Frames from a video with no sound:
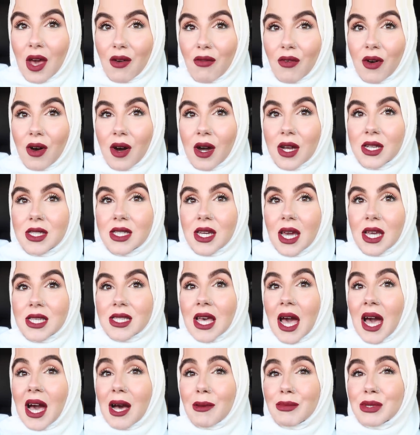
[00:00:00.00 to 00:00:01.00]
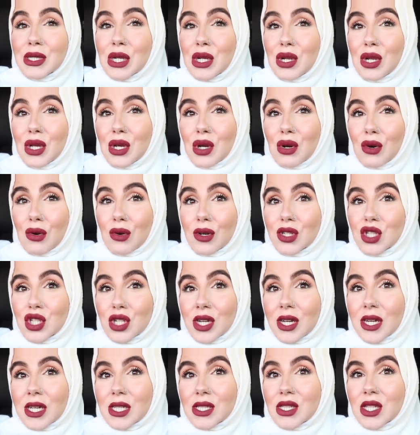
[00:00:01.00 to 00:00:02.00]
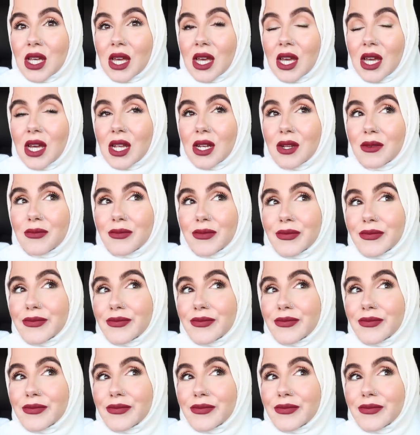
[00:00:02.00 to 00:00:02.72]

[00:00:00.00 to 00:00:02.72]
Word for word: ever. Mm-hmm. It tastes absolutely gorgeous and